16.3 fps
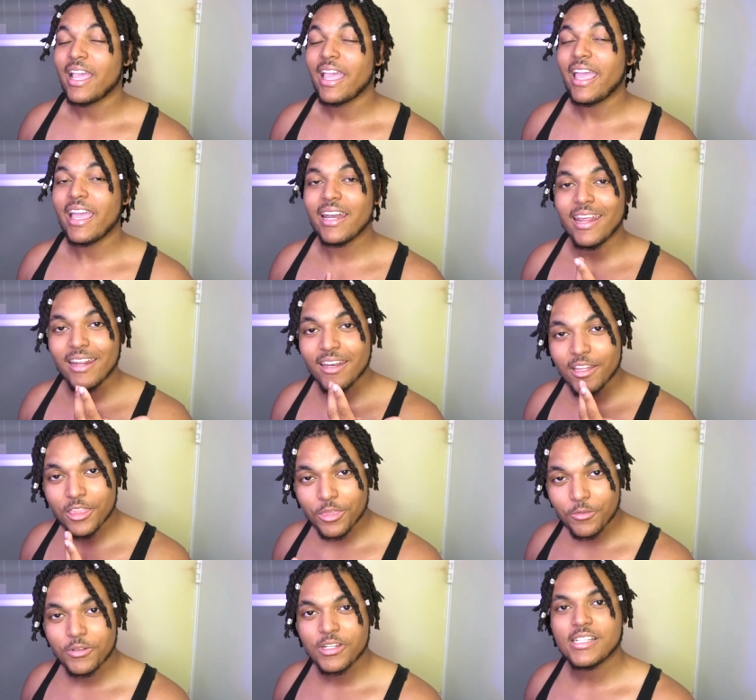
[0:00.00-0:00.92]
and hit
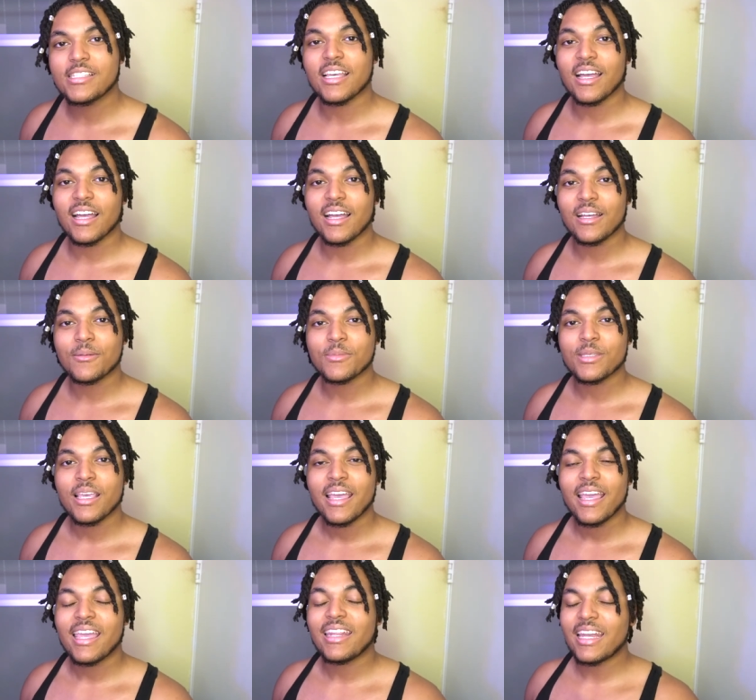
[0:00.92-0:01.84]
it three times,
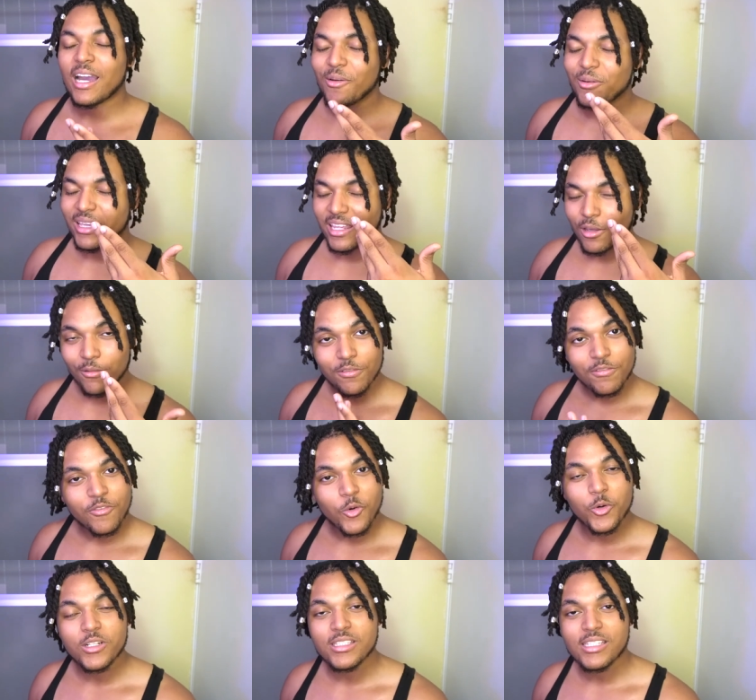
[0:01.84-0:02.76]
and now we hit it
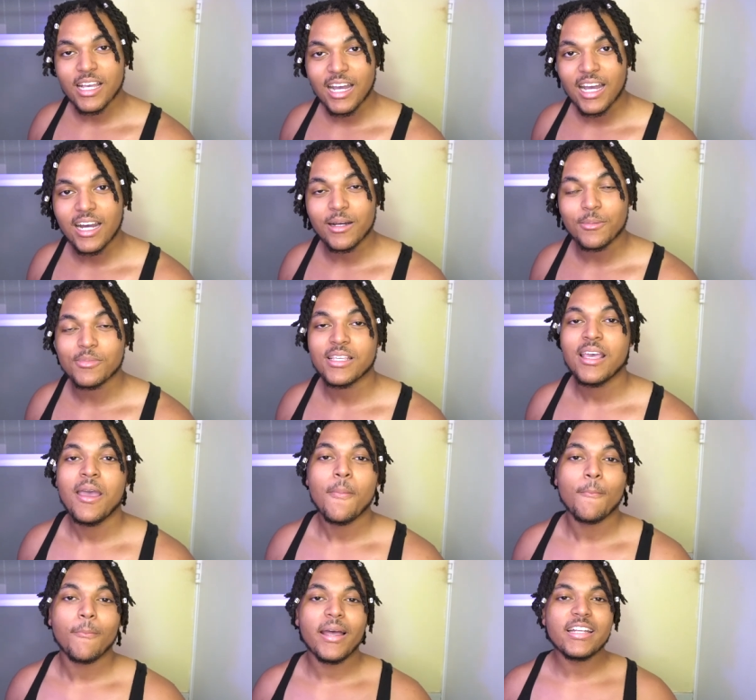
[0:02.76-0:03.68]
four times.
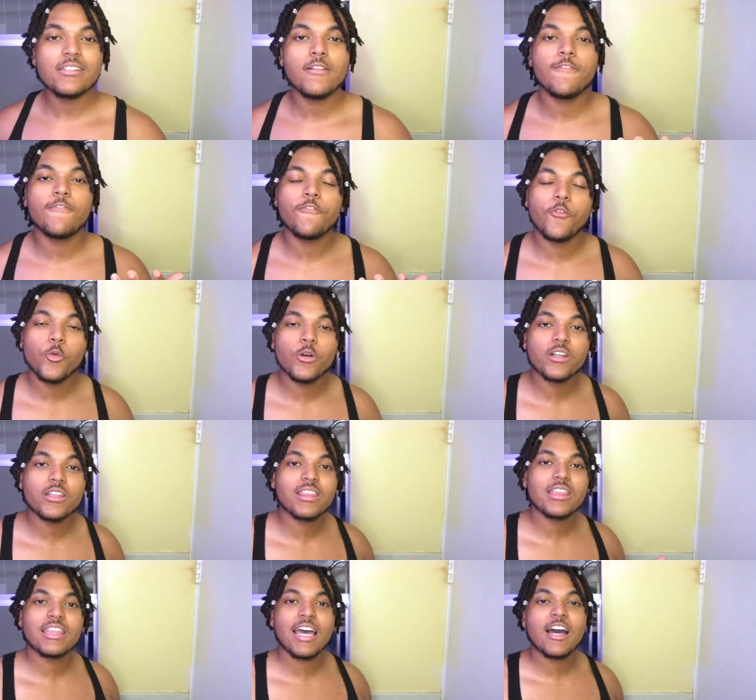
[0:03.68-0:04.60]
Imagine four
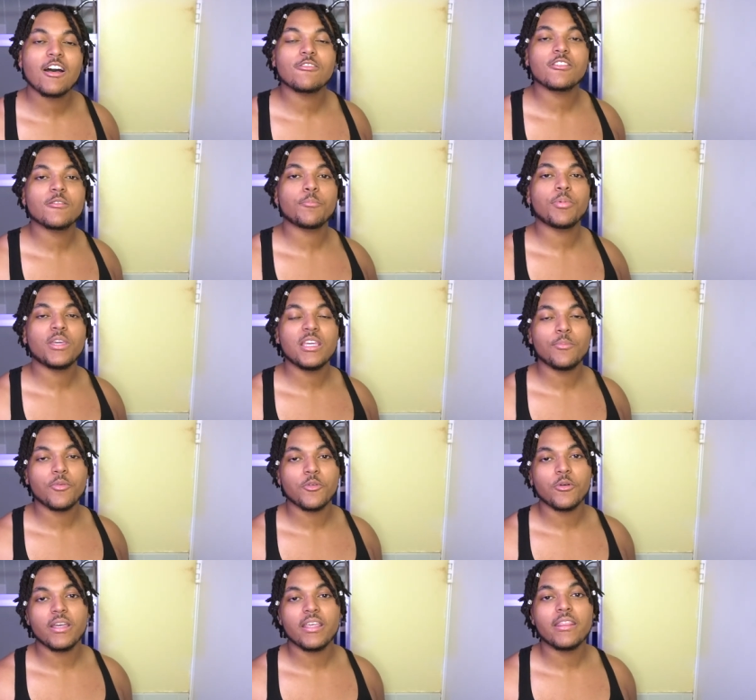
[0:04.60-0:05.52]
thousand
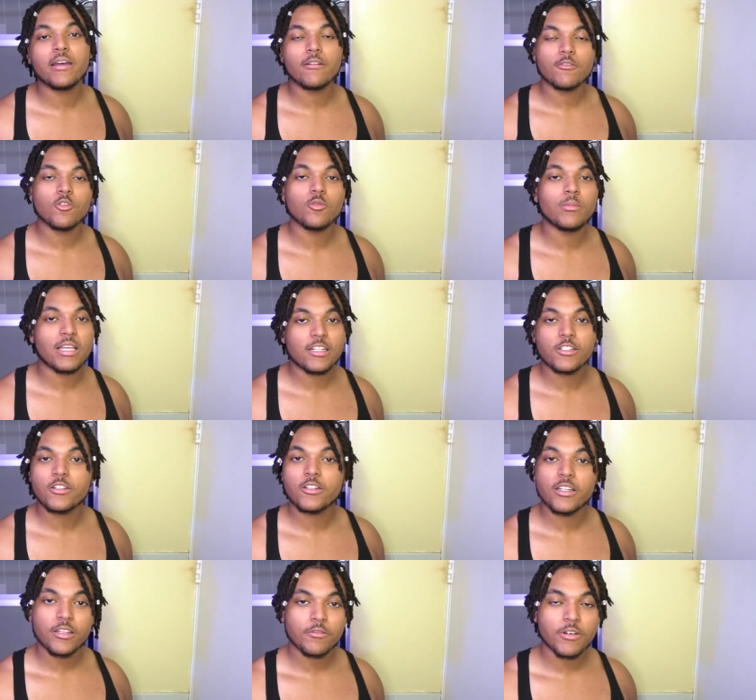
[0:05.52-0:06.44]
people in that room that
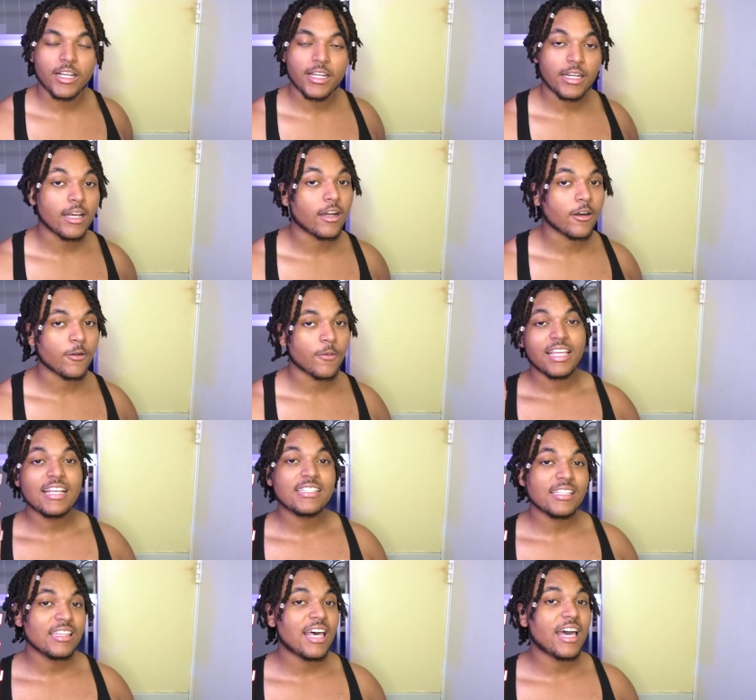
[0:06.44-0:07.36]
you're in right now.
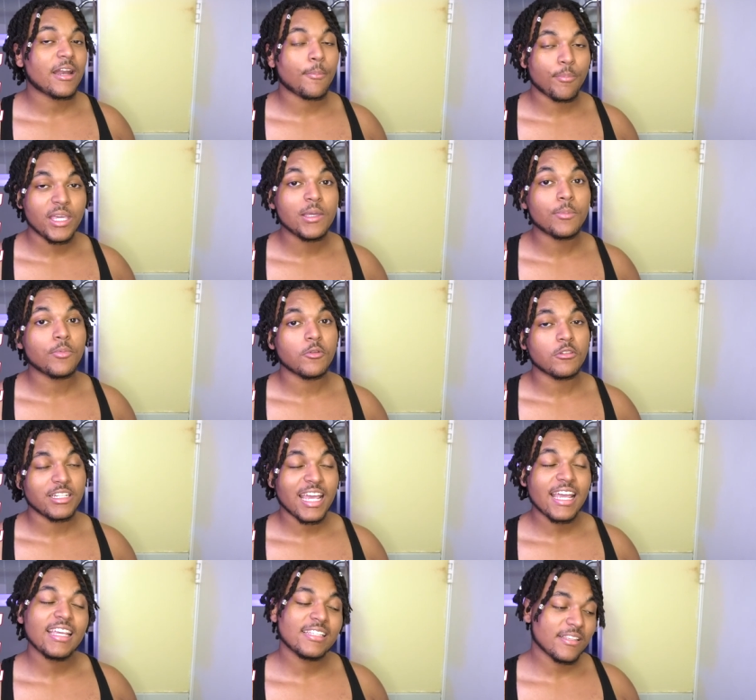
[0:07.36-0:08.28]
That's a lot of people.
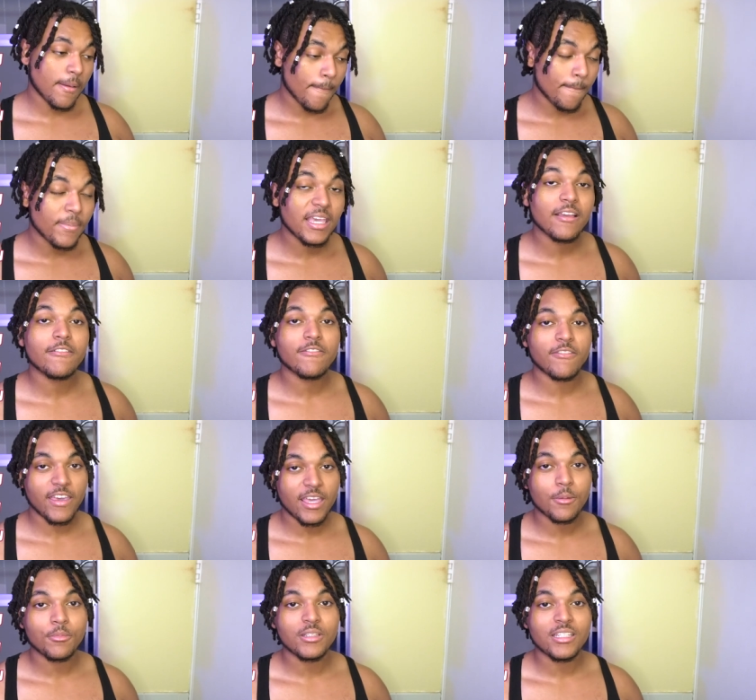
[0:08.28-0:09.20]
That is a big
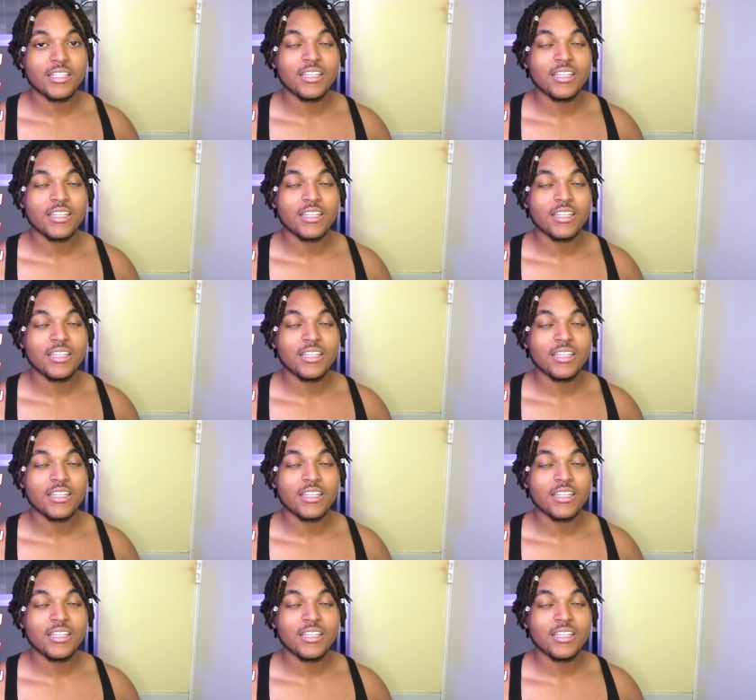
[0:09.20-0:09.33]
family.